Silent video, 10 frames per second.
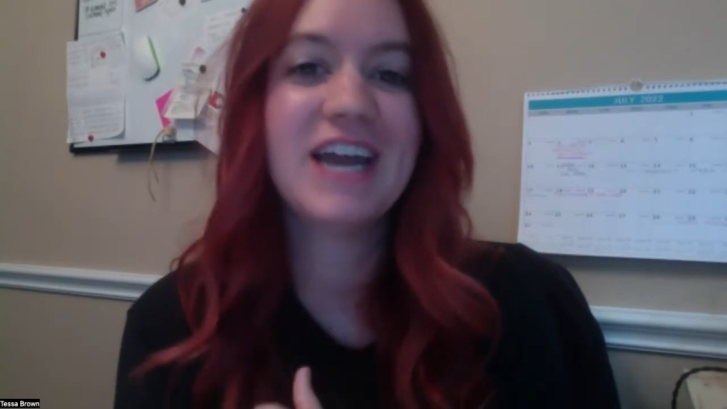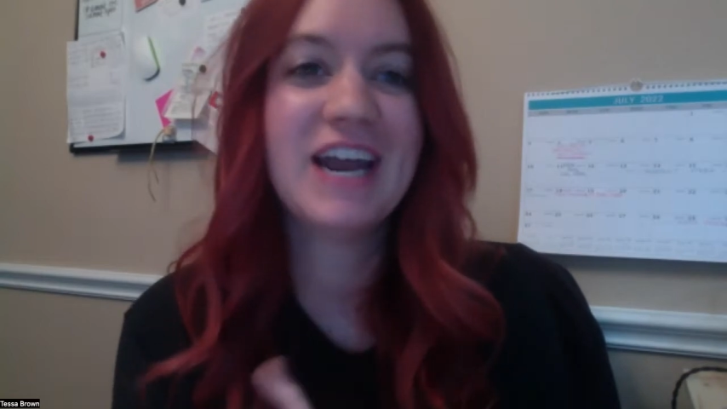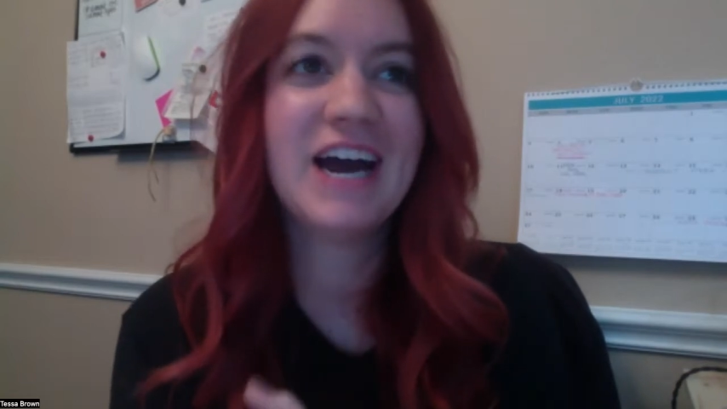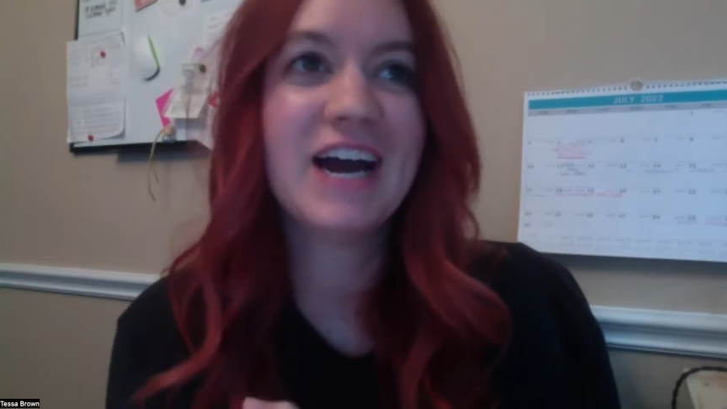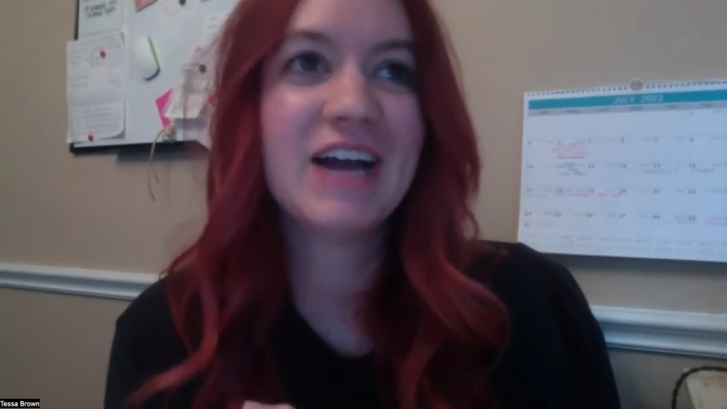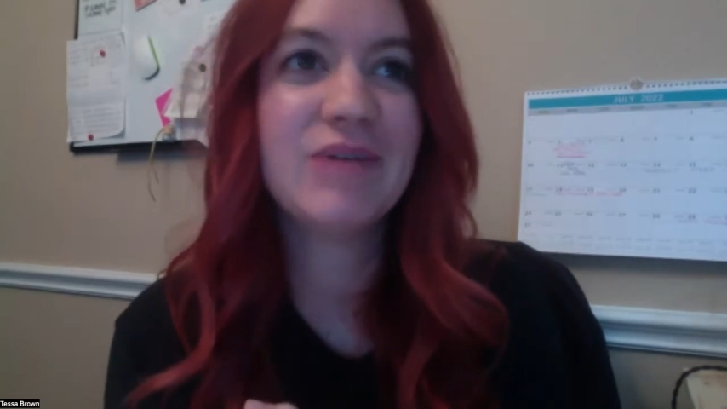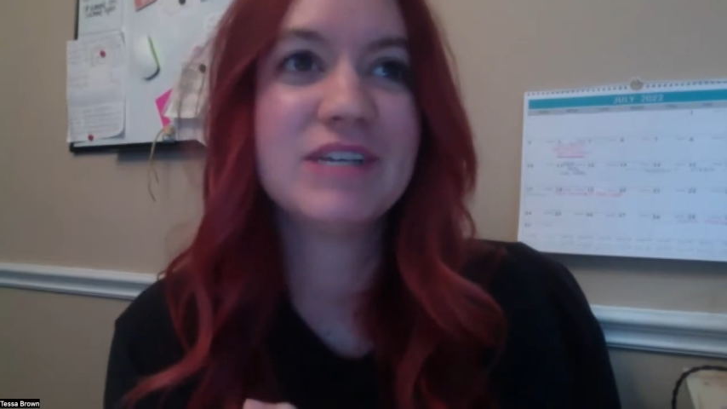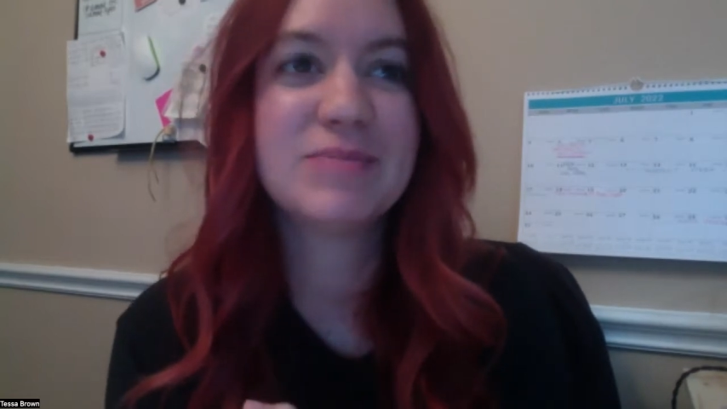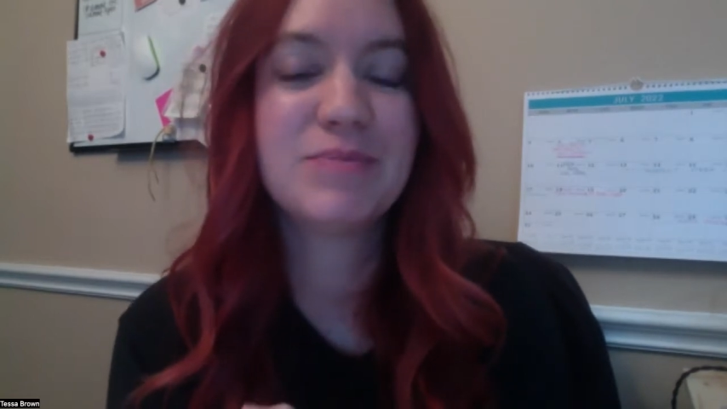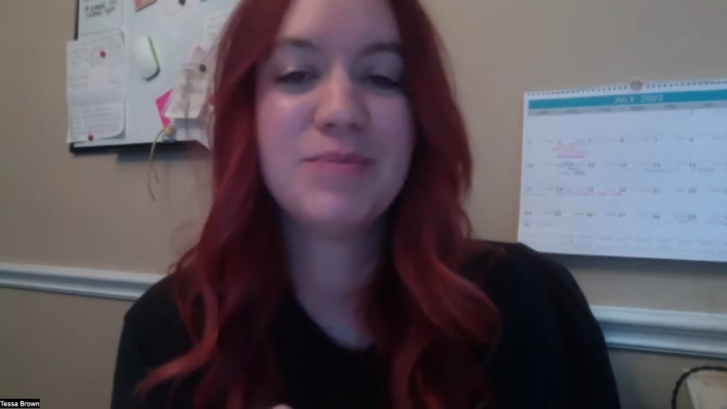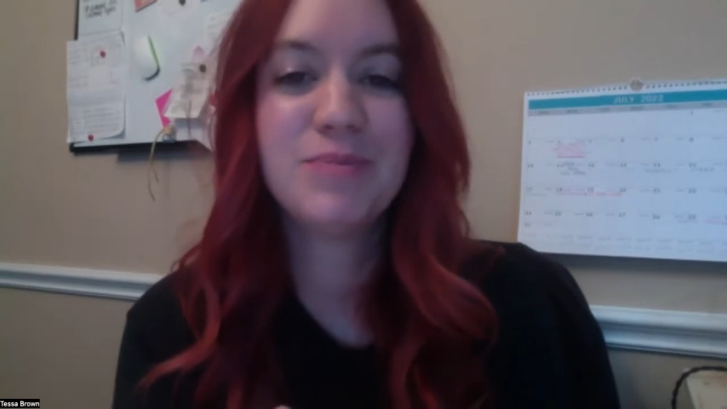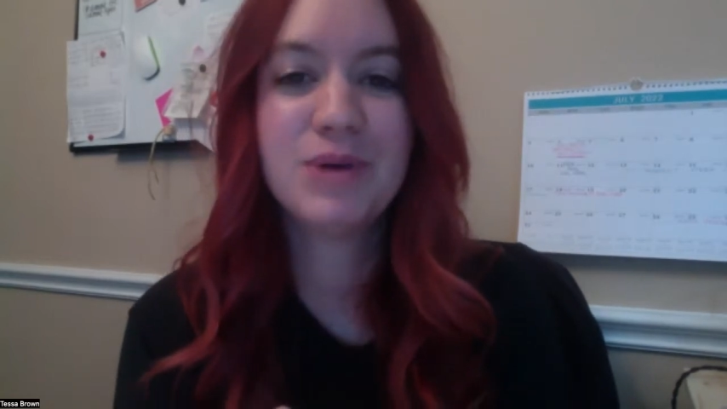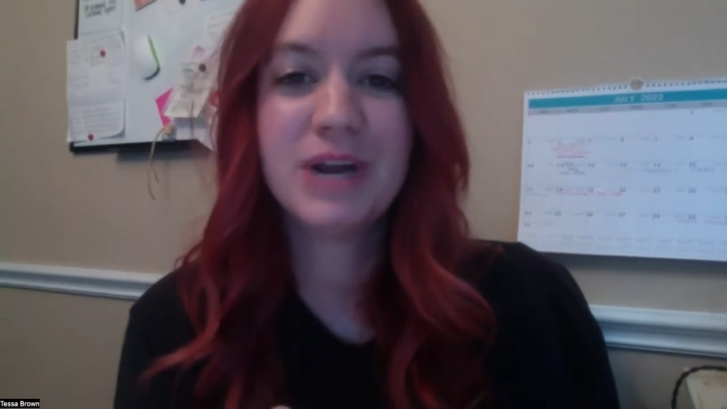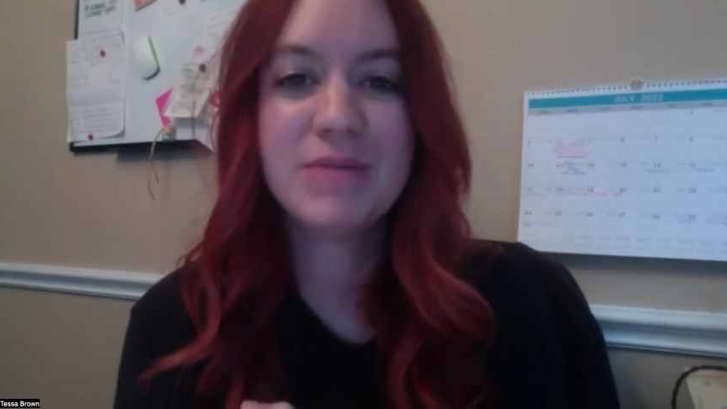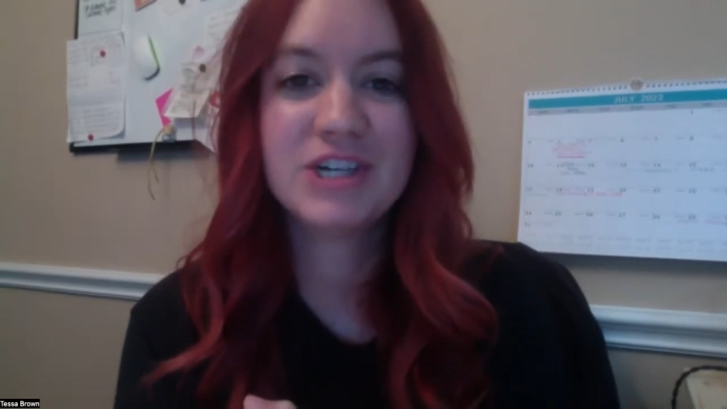And I was
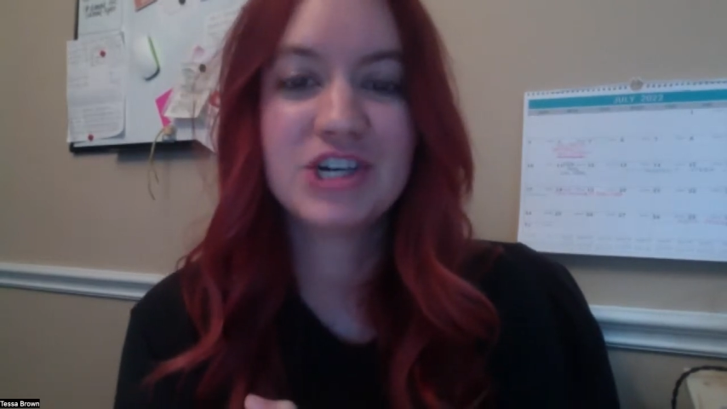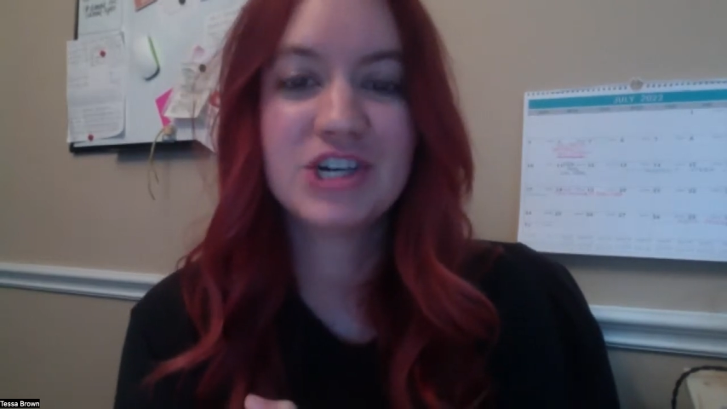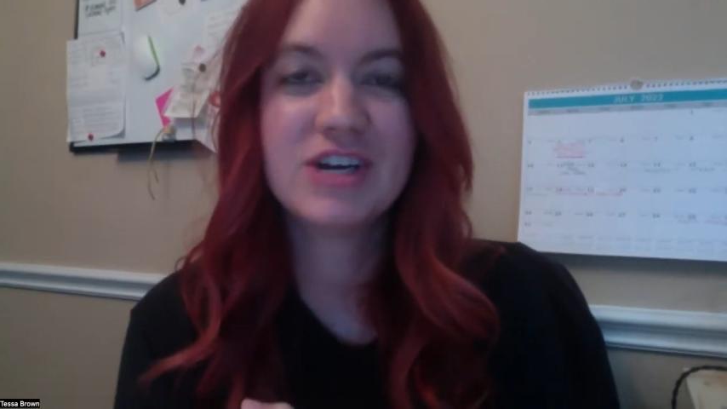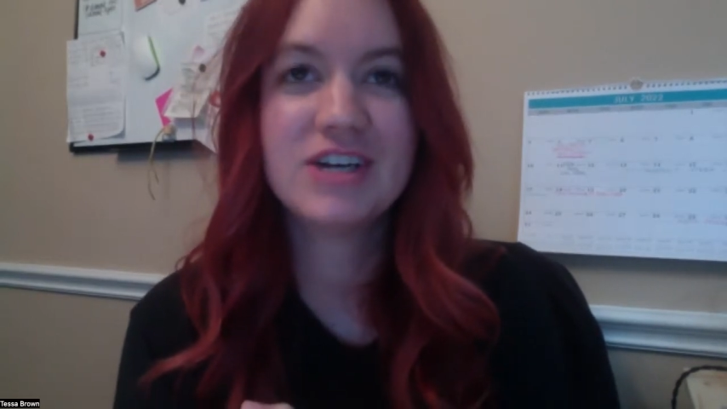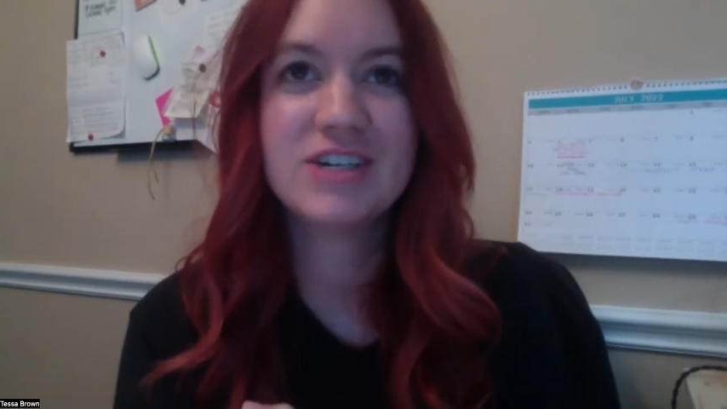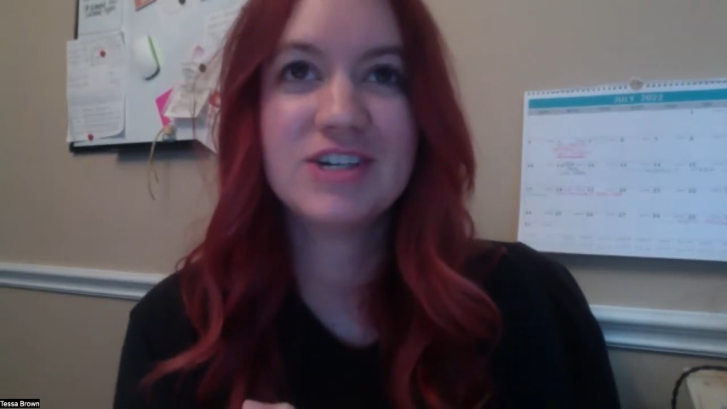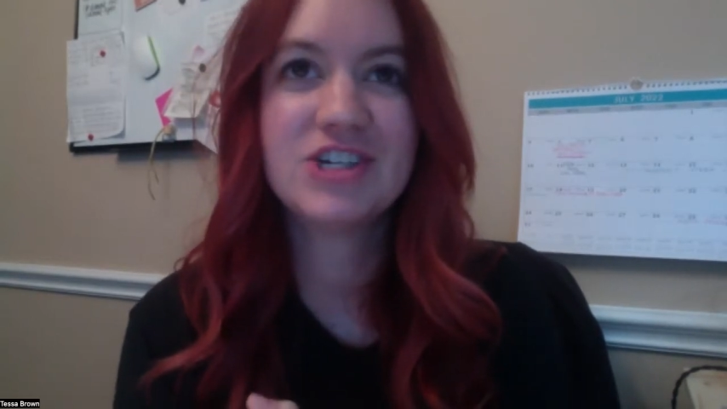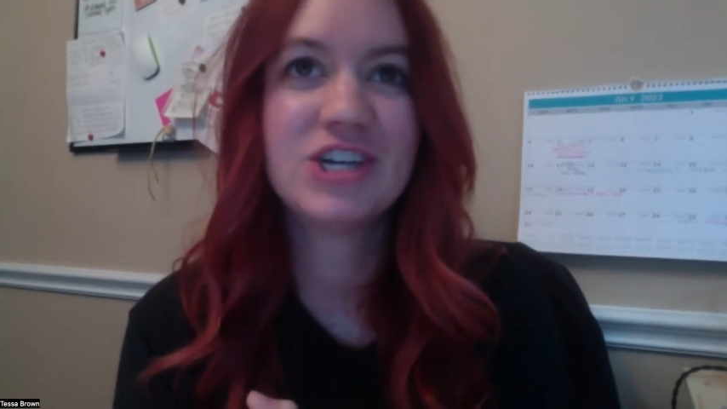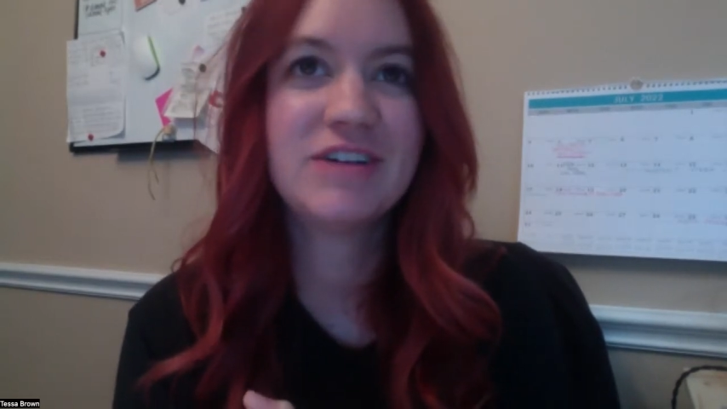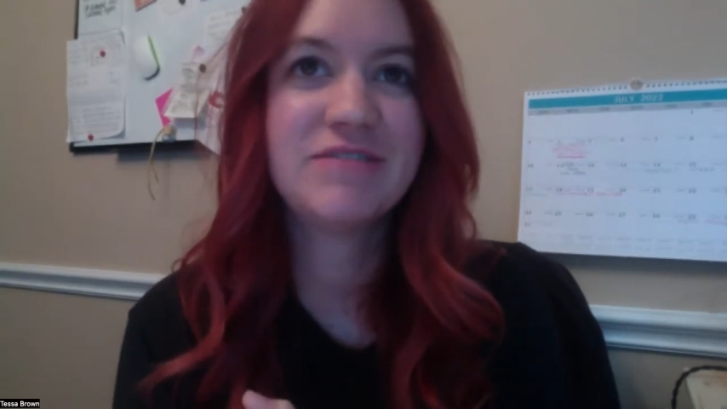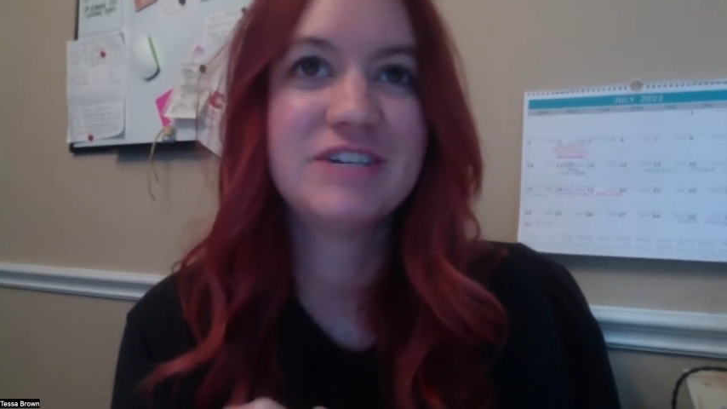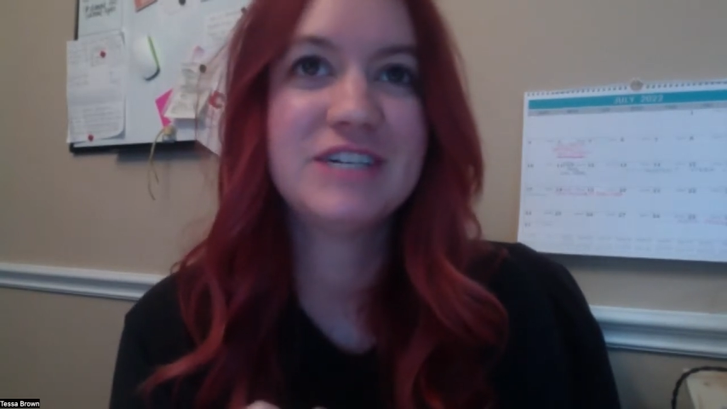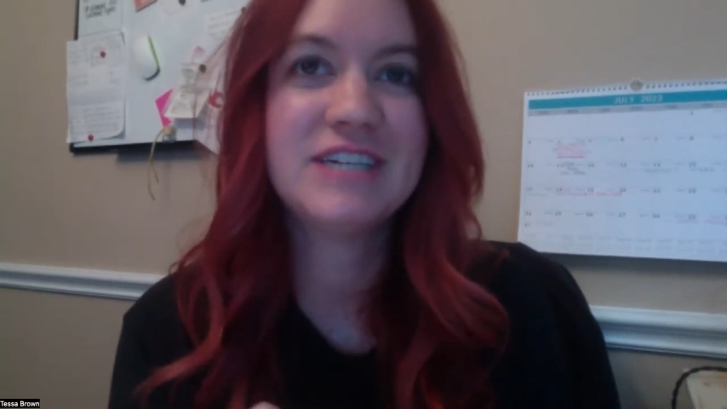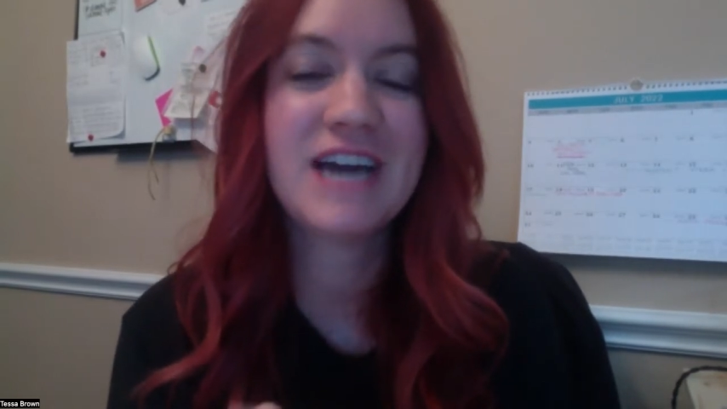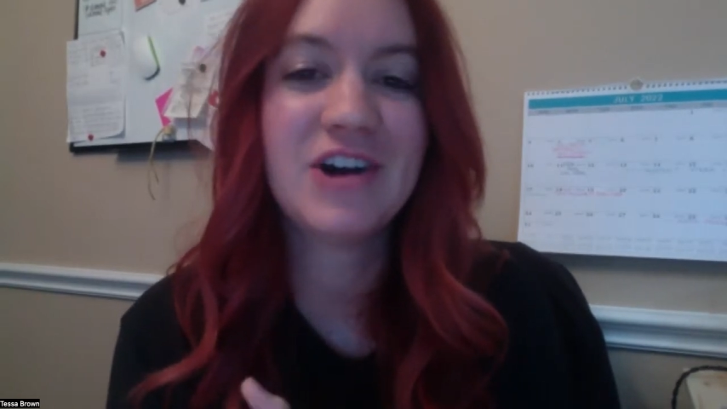pretty much
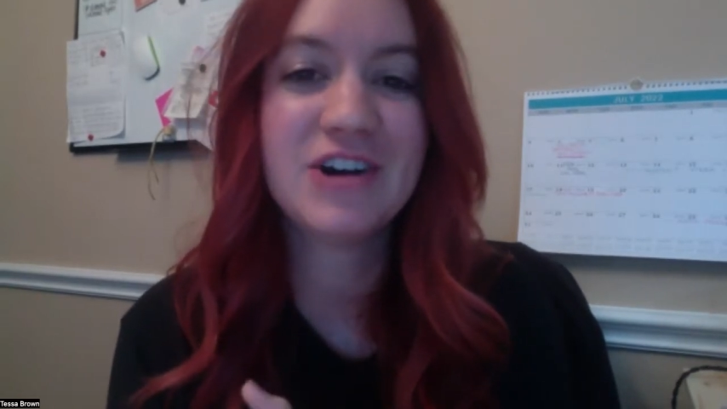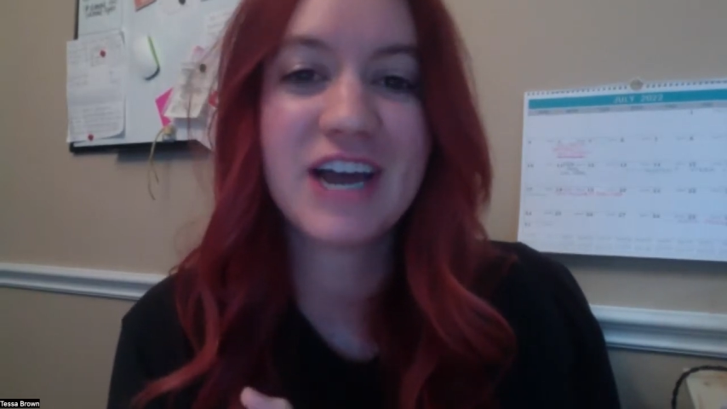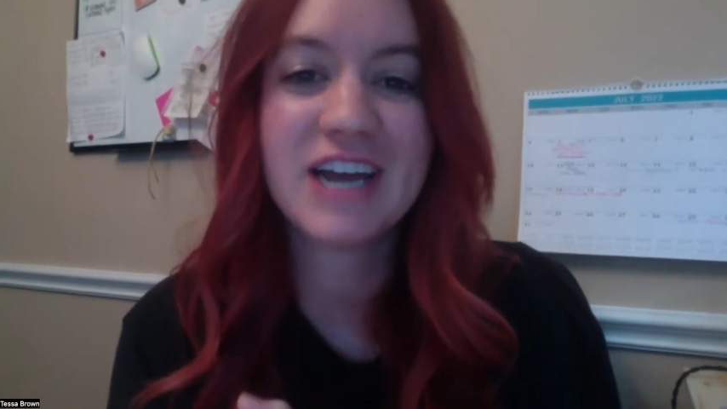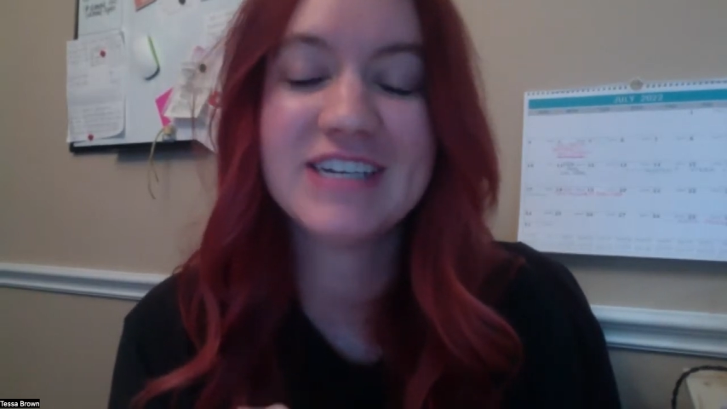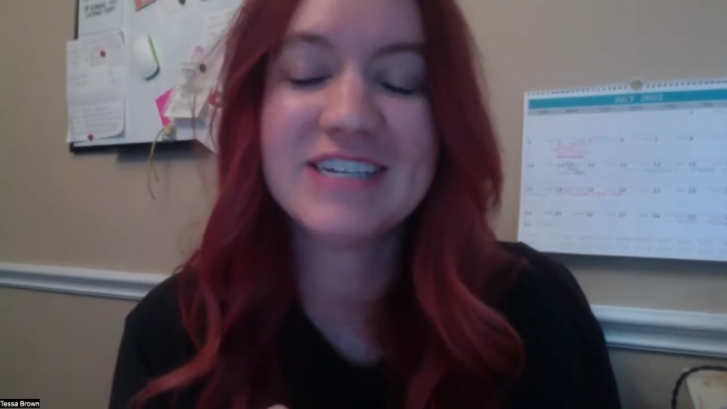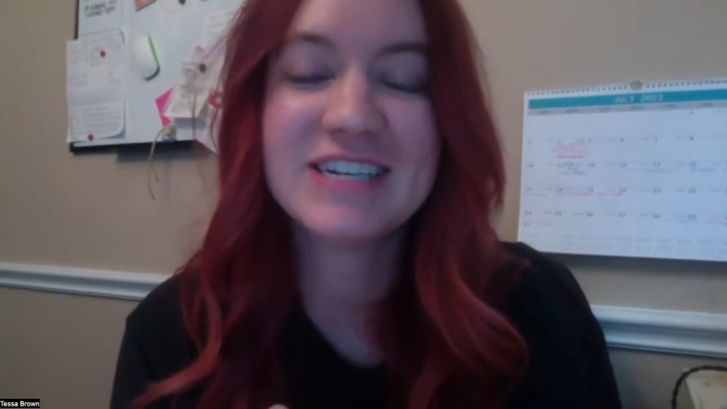shoved down. I